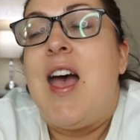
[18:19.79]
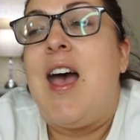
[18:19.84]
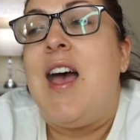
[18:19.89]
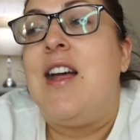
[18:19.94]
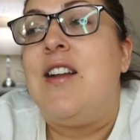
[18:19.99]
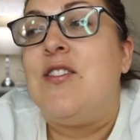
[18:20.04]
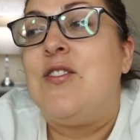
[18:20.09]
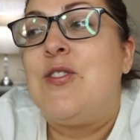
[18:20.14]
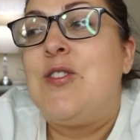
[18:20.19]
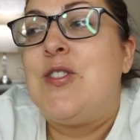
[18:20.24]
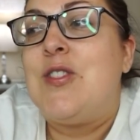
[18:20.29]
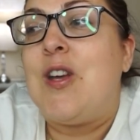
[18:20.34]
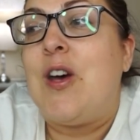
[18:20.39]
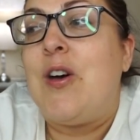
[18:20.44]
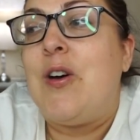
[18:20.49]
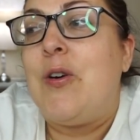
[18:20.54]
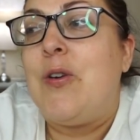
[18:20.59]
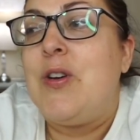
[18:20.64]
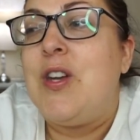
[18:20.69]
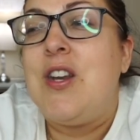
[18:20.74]
And
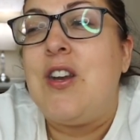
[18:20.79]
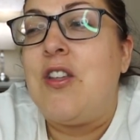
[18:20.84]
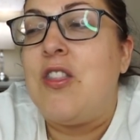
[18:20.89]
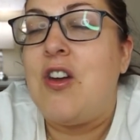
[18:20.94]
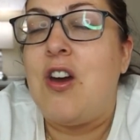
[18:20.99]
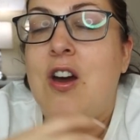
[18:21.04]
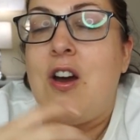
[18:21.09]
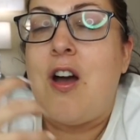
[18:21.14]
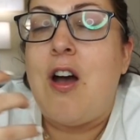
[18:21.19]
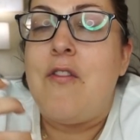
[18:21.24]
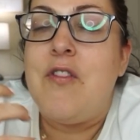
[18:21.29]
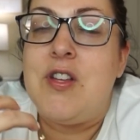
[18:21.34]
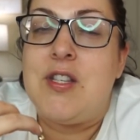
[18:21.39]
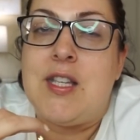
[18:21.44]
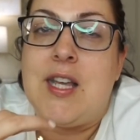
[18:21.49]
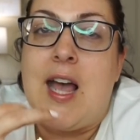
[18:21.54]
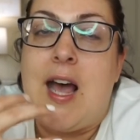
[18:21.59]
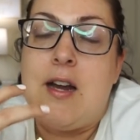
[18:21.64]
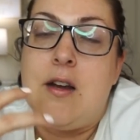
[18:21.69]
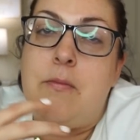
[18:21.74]
so, you know, there
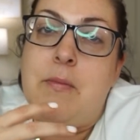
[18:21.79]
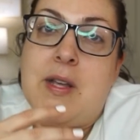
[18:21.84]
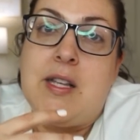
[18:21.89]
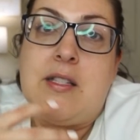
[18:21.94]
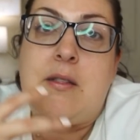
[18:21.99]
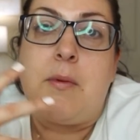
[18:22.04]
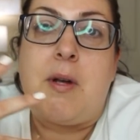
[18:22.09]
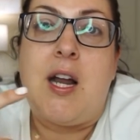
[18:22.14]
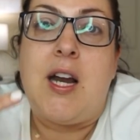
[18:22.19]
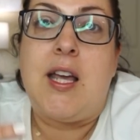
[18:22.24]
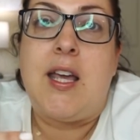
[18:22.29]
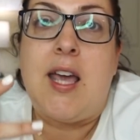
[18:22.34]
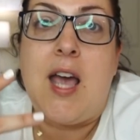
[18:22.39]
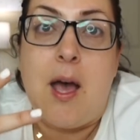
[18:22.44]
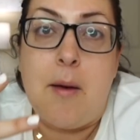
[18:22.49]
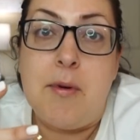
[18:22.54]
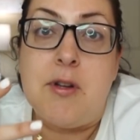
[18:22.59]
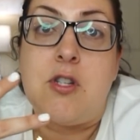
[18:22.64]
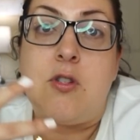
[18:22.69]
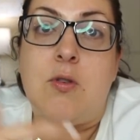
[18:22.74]
obviously had to be some kind of
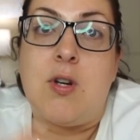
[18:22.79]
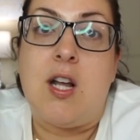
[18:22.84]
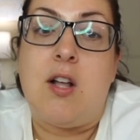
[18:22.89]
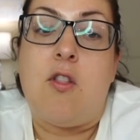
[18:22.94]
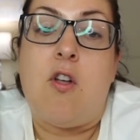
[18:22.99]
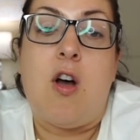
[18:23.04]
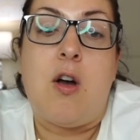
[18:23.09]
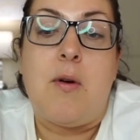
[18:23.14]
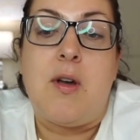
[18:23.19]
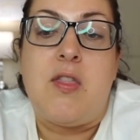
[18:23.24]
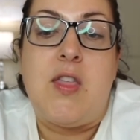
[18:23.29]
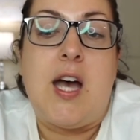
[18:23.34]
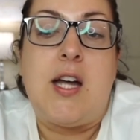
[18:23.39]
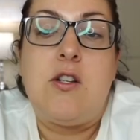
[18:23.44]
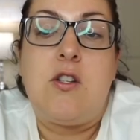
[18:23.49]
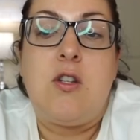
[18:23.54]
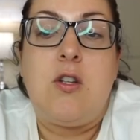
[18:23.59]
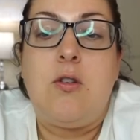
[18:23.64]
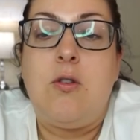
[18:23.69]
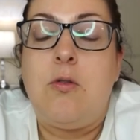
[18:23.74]
chemistry along with
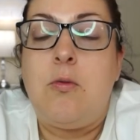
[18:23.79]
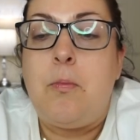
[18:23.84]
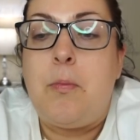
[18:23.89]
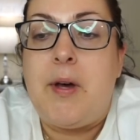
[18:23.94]
that too.